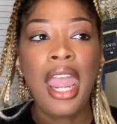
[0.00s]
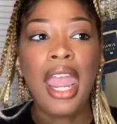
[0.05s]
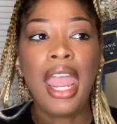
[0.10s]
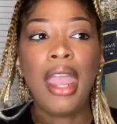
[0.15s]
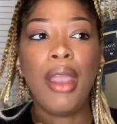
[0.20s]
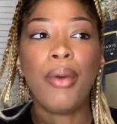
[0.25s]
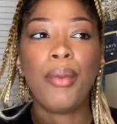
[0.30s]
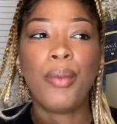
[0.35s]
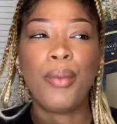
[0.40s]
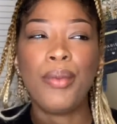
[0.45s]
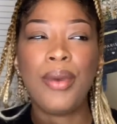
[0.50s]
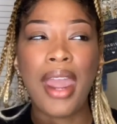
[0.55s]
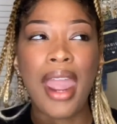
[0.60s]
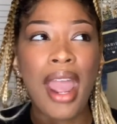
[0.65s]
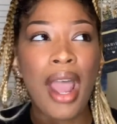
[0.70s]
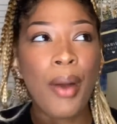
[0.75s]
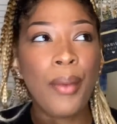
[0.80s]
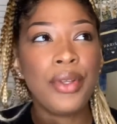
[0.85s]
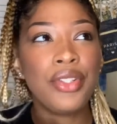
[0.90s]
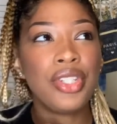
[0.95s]
And
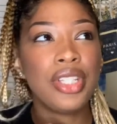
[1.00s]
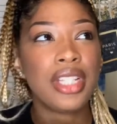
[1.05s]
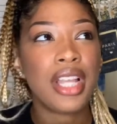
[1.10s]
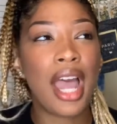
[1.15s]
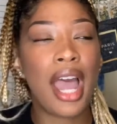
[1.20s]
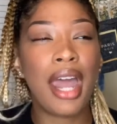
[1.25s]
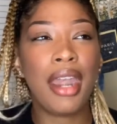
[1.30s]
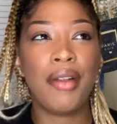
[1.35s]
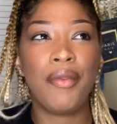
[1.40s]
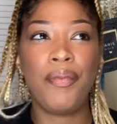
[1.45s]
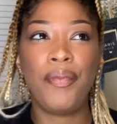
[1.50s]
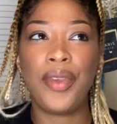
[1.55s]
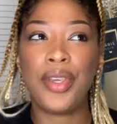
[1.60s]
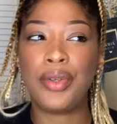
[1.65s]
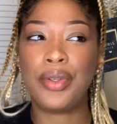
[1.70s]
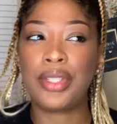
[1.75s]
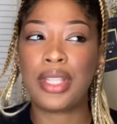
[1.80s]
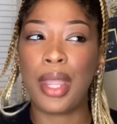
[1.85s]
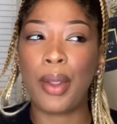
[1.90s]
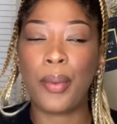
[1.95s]
now it just kind of
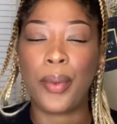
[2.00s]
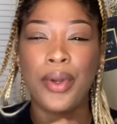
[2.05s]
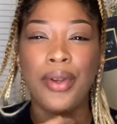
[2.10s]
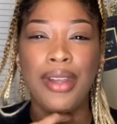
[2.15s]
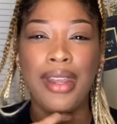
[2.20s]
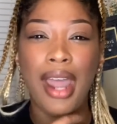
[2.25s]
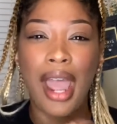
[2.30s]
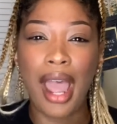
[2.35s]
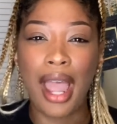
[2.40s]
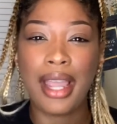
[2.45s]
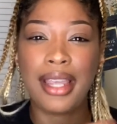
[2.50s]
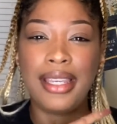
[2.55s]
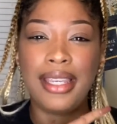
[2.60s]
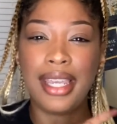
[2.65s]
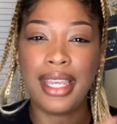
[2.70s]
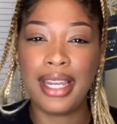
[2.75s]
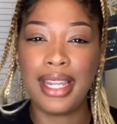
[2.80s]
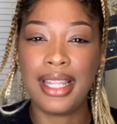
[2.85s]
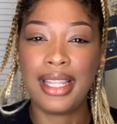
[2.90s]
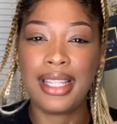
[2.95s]
feels like we're not
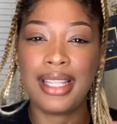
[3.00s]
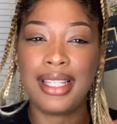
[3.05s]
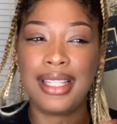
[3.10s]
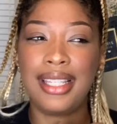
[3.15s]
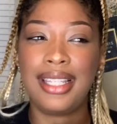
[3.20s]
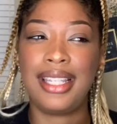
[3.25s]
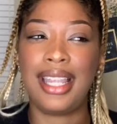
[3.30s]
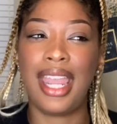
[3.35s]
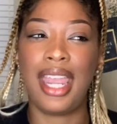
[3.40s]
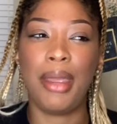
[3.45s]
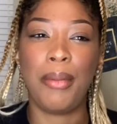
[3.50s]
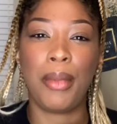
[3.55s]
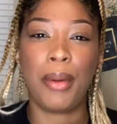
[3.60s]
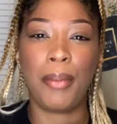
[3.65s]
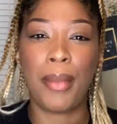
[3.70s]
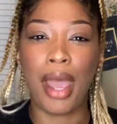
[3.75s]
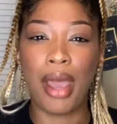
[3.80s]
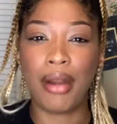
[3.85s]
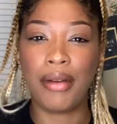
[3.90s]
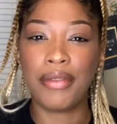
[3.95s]
getting the same
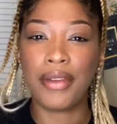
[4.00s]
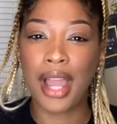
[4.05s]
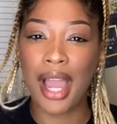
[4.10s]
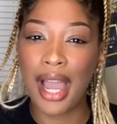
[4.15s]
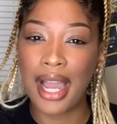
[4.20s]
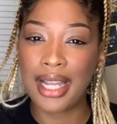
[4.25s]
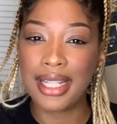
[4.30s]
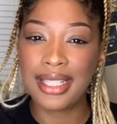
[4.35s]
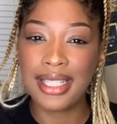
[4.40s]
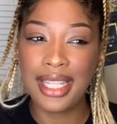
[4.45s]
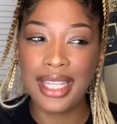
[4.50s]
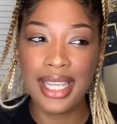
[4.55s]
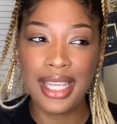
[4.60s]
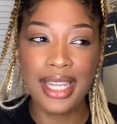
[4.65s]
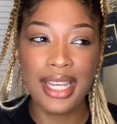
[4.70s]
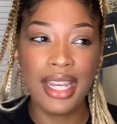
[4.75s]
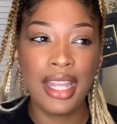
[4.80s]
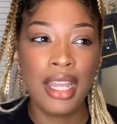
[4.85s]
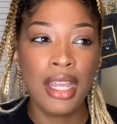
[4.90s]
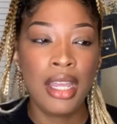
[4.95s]
amount of content.